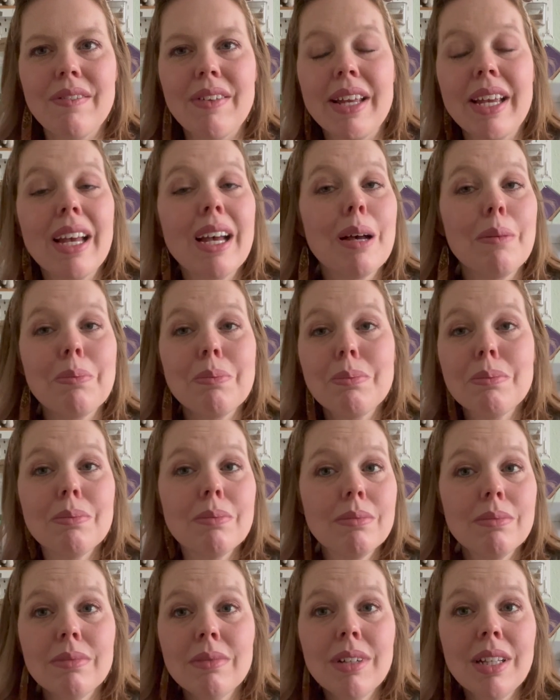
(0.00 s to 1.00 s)
like at
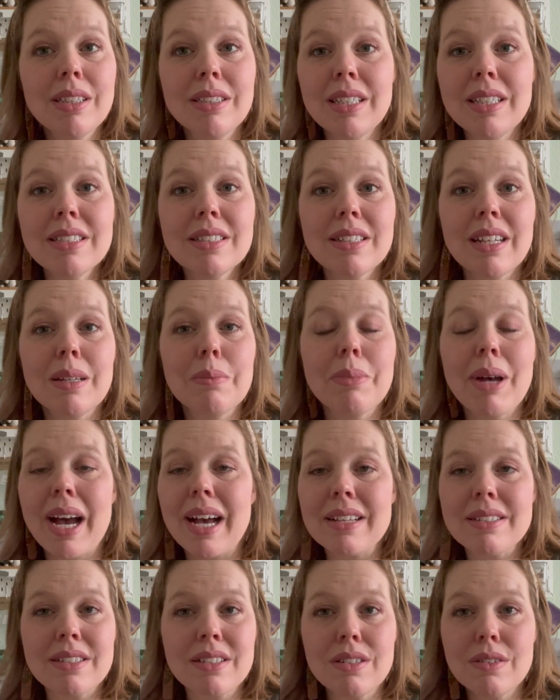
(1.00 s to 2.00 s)
least a
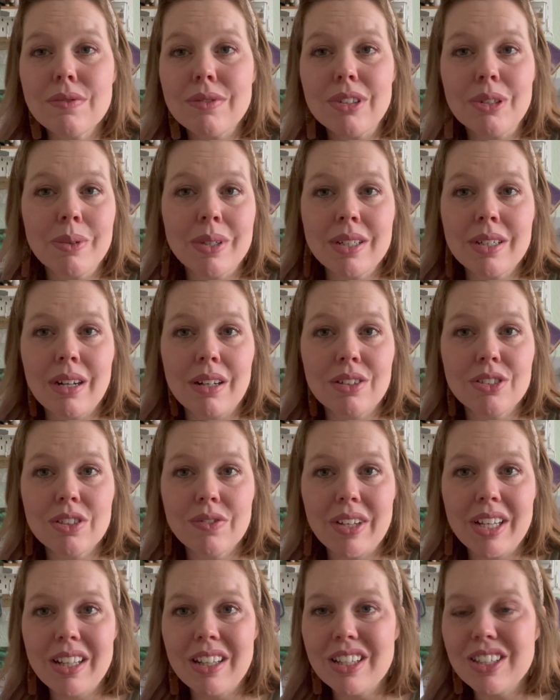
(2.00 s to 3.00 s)
passing to fluent knowledge of
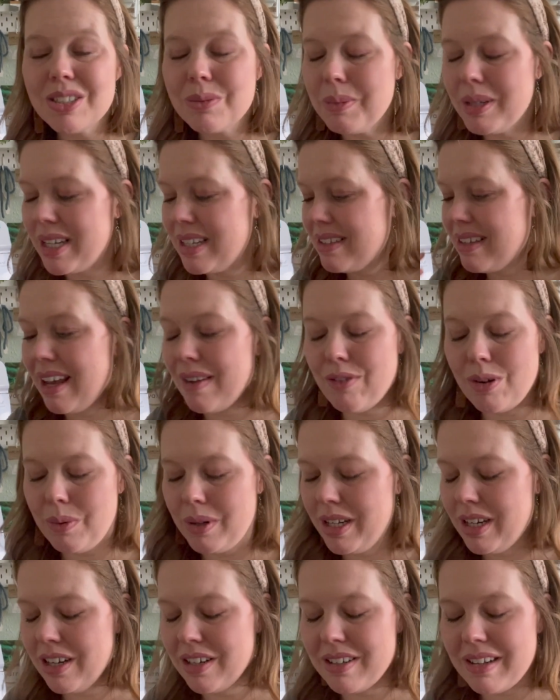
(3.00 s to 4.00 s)
English because everyone
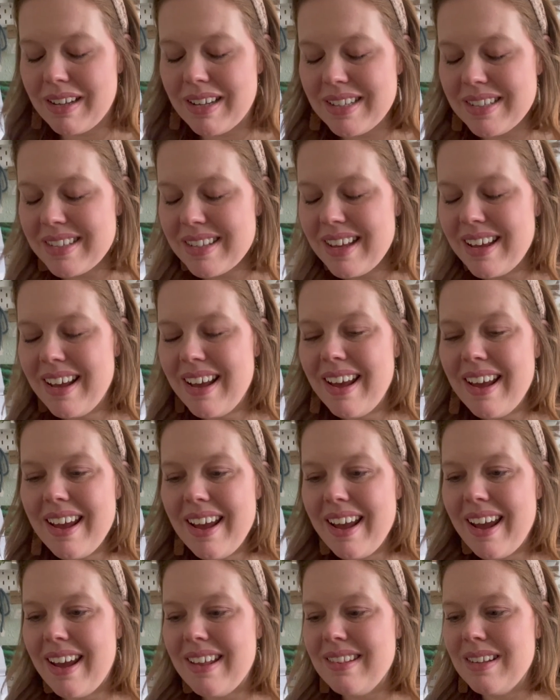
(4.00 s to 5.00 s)
here does.
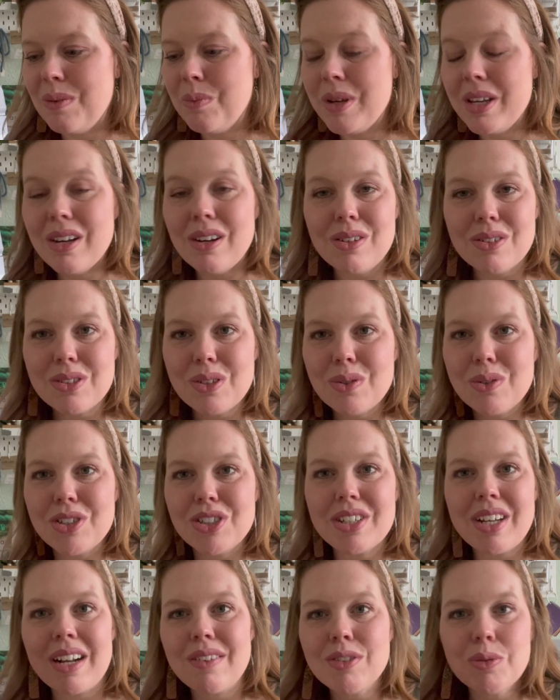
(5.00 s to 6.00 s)
And then we also
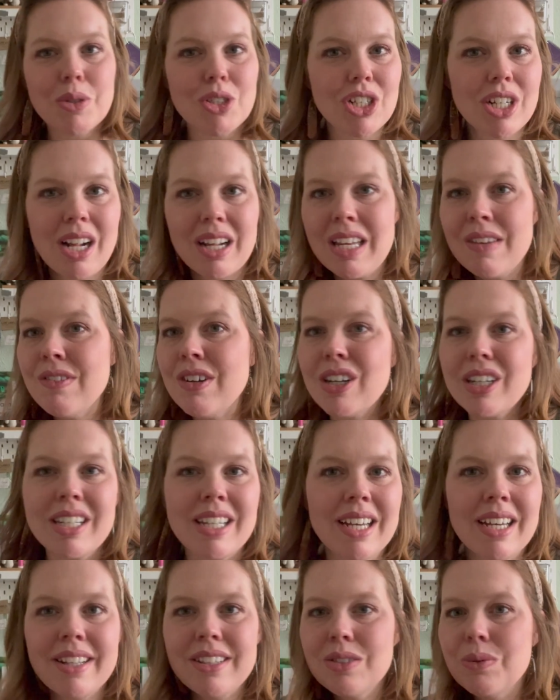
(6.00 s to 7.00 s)
just kind of switching out. Even our
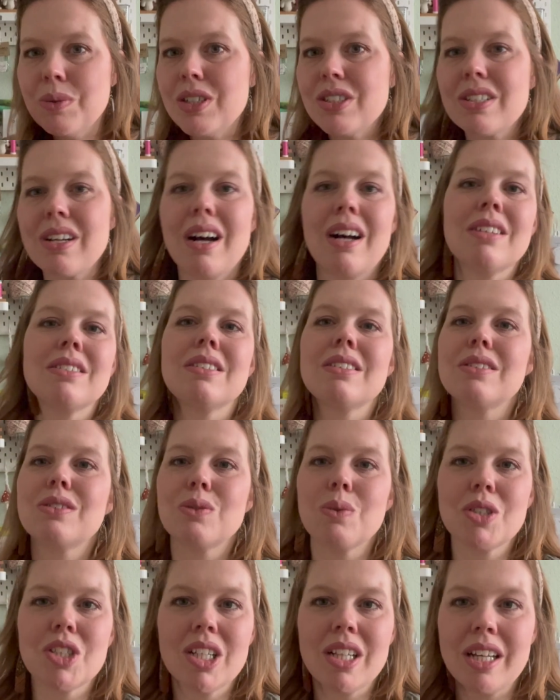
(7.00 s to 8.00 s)
kids, we're just constantly
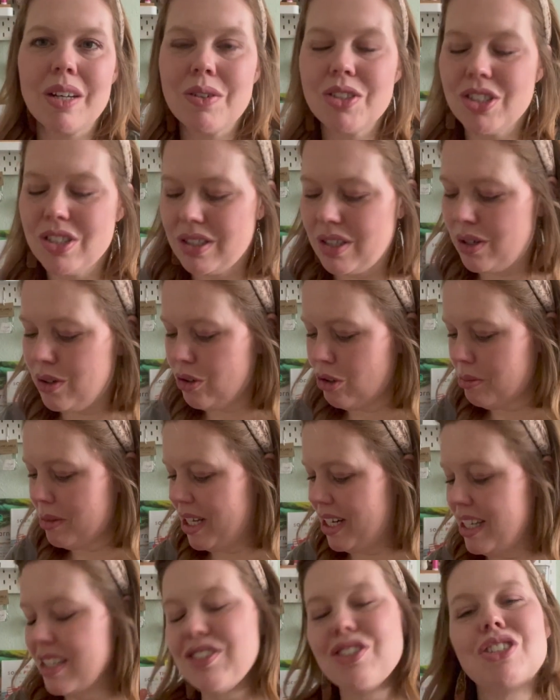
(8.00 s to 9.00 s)
switching languages at home,
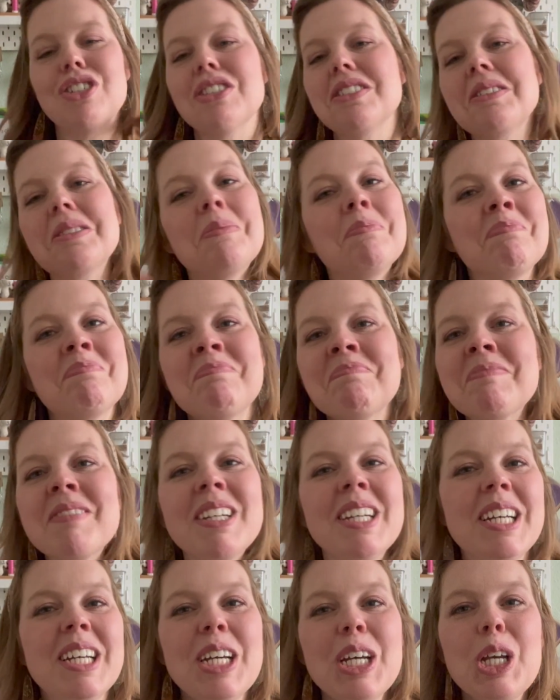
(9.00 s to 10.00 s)
and it's just
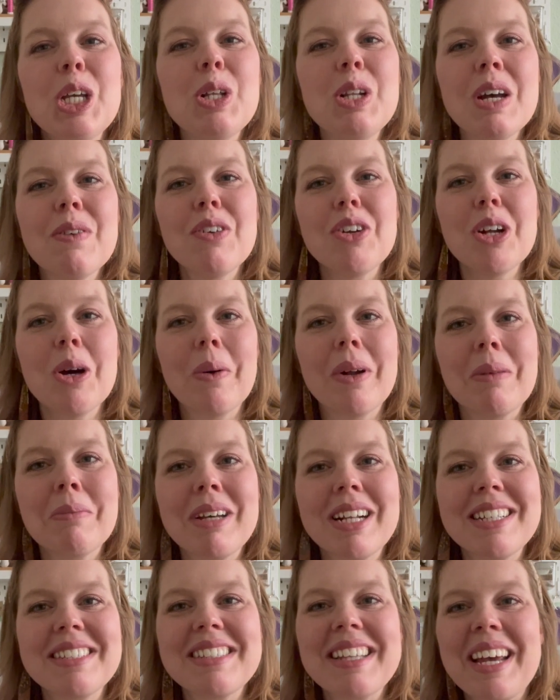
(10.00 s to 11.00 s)
you never know what I'm
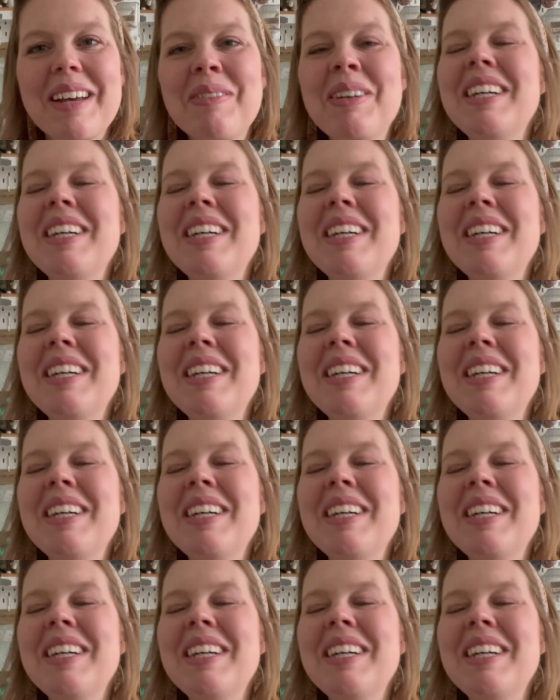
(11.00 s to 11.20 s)
gonna say.